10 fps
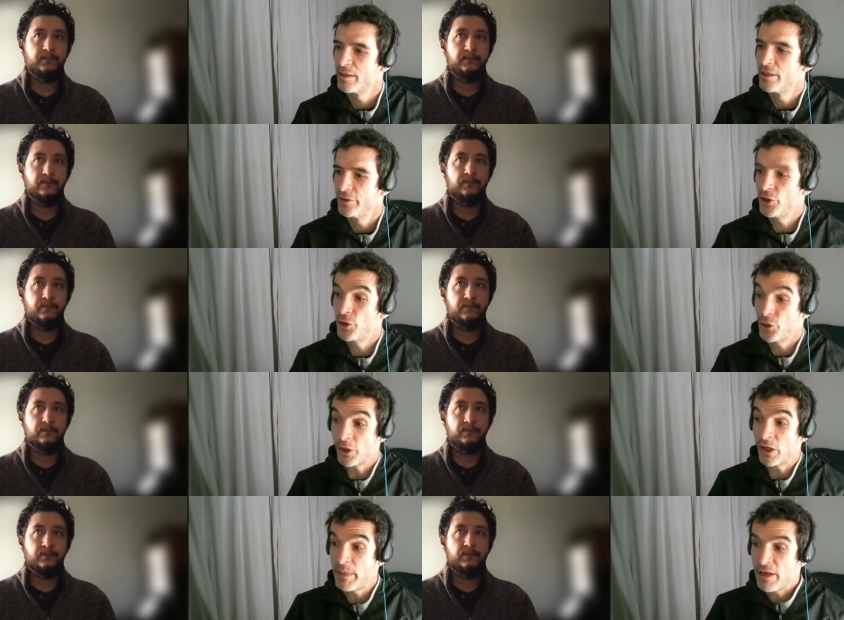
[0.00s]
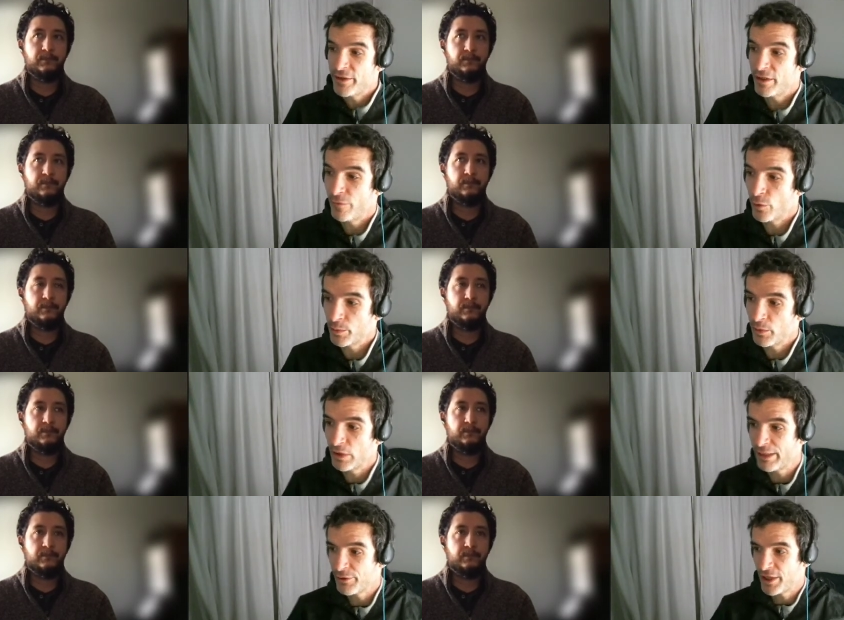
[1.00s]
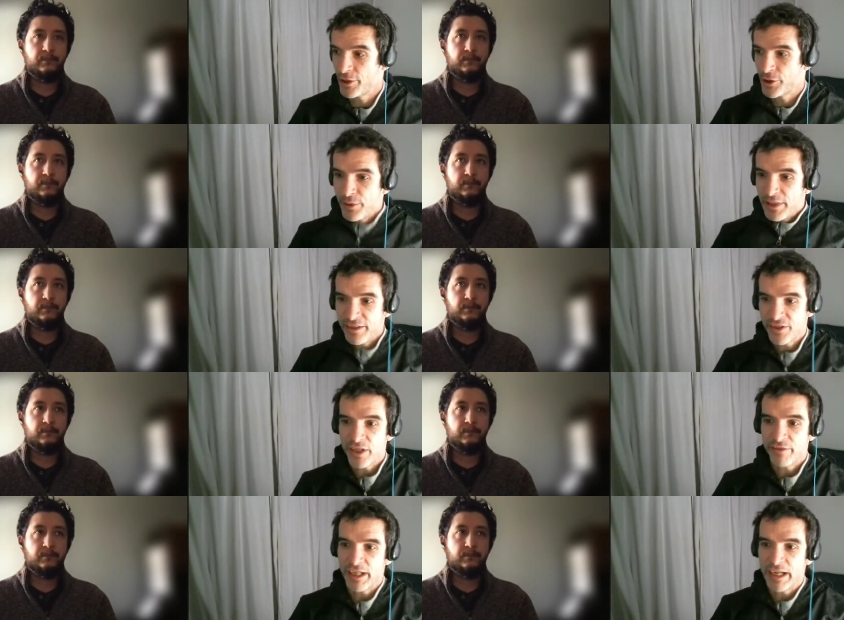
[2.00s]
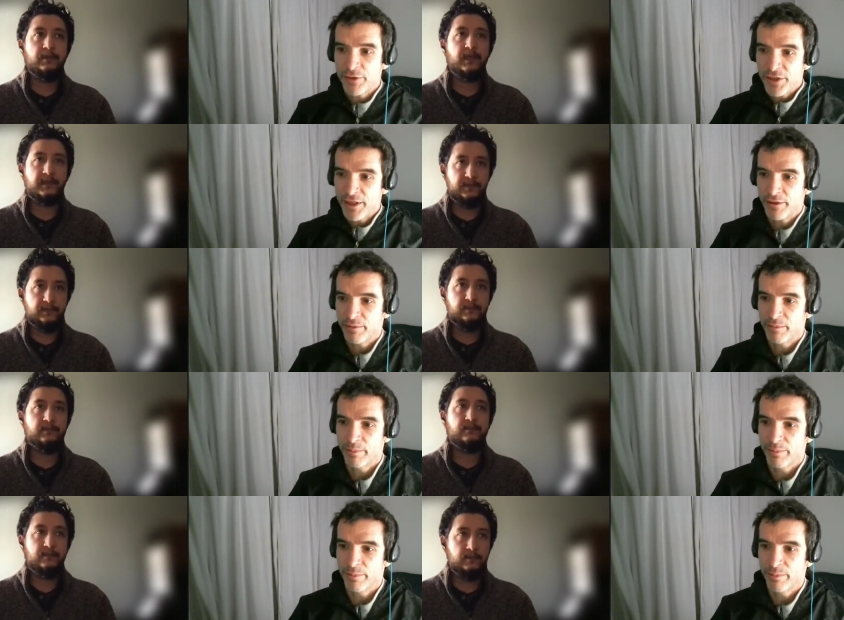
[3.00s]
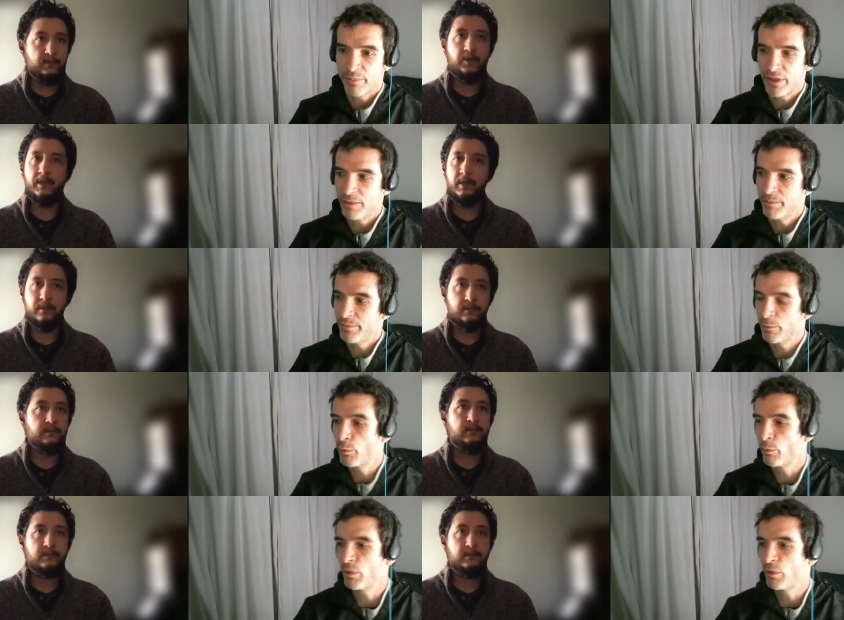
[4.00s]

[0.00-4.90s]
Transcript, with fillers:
Speaker 1: Did you talk about the affordable housing issue, like the solving housing yes. problem? Oh, yeah. What